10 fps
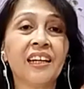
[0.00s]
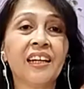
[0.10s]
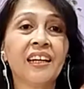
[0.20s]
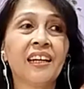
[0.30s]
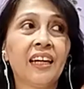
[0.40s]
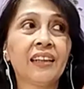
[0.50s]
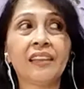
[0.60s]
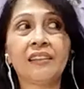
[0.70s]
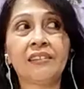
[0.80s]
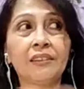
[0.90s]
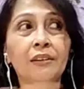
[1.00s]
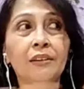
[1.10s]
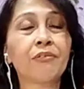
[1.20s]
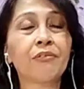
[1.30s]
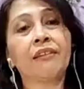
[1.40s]
and the
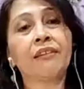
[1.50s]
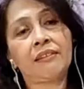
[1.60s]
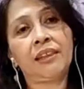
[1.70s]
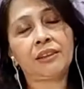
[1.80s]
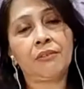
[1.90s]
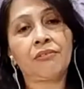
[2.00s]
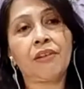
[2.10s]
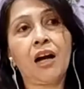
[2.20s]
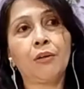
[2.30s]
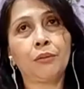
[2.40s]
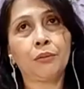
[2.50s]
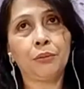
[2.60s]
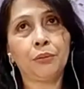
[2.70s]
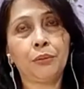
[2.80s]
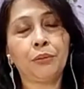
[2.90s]
different techniques of how to
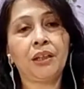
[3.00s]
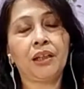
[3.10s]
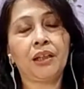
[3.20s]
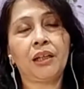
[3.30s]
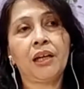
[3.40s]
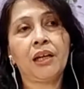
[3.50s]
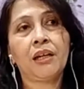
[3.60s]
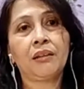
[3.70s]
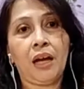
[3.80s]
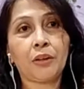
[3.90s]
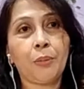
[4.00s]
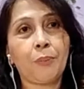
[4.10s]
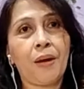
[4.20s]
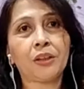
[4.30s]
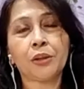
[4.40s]
do the
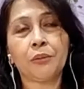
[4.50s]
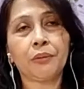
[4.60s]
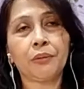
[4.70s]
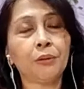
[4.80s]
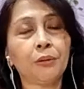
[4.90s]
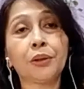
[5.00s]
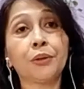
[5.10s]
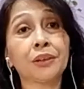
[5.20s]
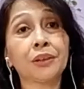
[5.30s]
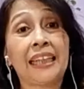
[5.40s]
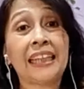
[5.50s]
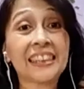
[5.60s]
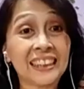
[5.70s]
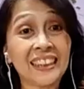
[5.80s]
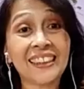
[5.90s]
acupuncture. We also use the
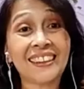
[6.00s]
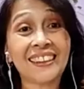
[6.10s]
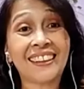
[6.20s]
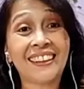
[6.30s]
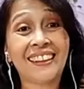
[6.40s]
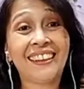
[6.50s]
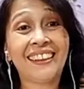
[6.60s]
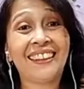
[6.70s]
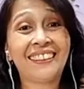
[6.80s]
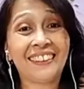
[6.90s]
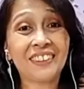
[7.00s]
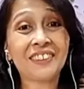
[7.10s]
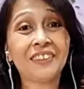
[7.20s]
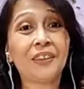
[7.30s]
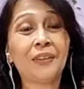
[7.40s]
itching
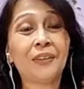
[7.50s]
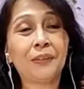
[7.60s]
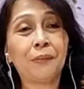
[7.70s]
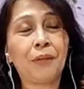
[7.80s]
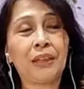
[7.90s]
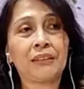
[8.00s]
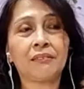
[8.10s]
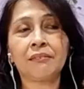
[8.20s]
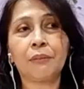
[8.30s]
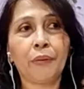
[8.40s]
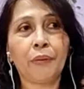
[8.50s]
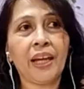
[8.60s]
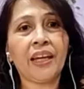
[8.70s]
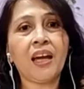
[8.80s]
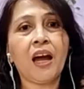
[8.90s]
to know what
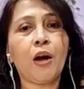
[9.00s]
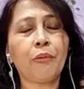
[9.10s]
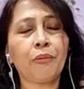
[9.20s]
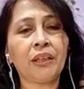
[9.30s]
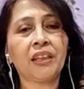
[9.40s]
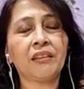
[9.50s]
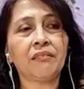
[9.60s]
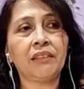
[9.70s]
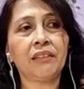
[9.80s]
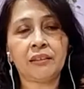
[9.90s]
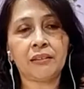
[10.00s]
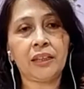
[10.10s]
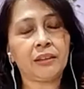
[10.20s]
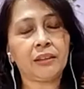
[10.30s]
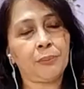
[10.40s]
way, how we can really
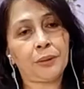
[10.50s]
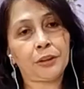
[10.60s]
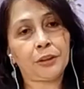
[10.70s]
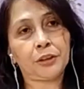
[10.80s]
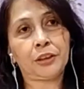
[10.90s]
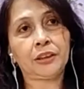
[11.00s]
treat the person.